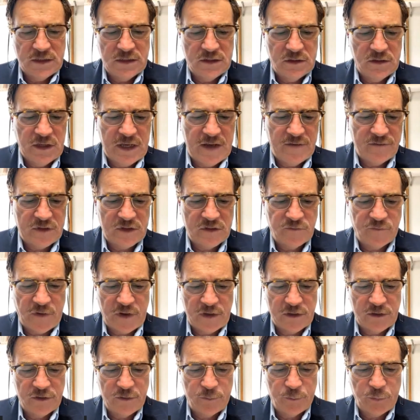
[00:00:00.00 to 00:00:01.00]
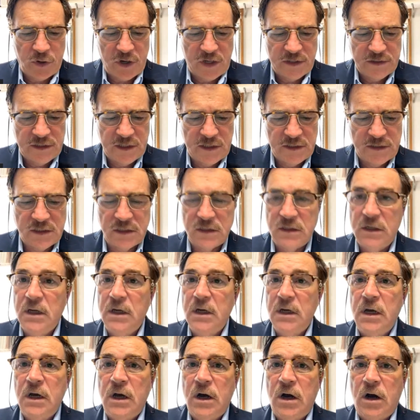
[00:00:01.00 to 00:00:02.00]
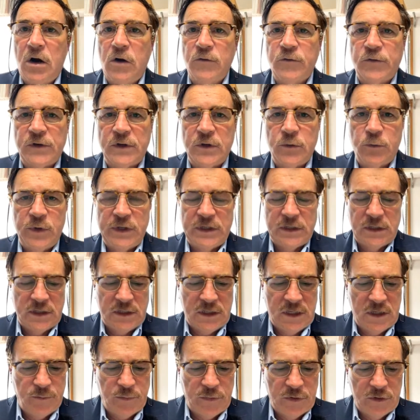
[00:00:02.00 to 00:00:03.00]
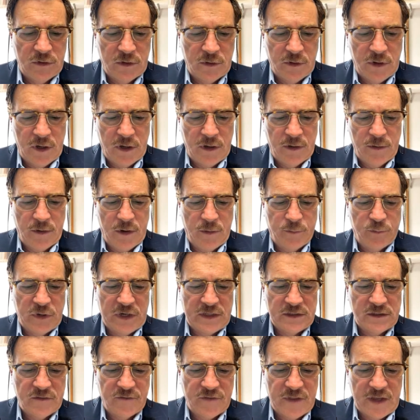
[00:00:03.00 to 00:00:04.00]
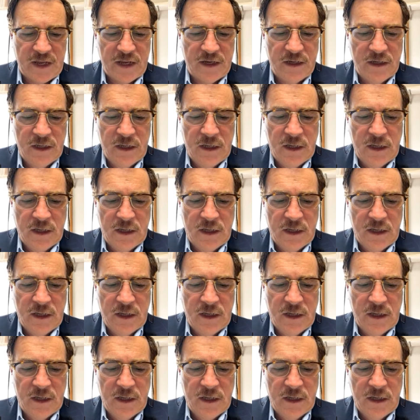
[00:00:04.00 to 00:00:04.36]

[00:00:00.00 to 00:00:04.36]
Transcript: So you have to follow the process, and hopefully we can keep you abreast of that.